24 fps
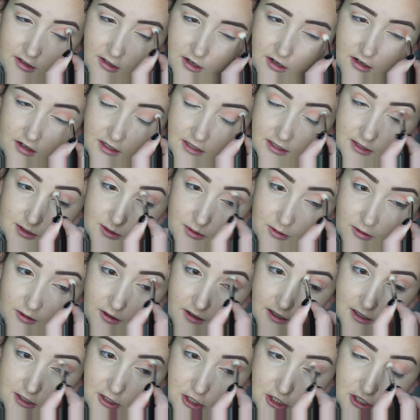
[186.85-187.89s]
or
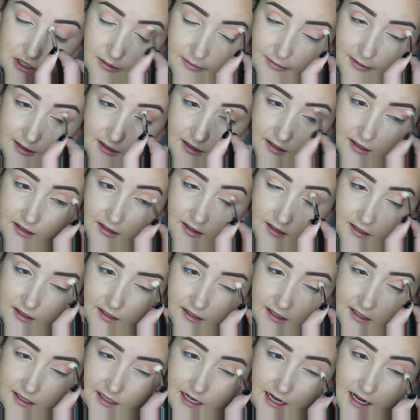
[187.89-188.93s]
contour and shimmer.
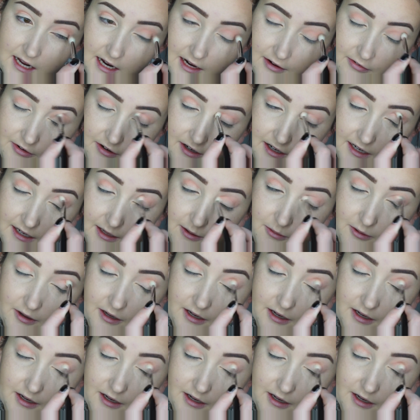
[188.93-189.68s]
I forget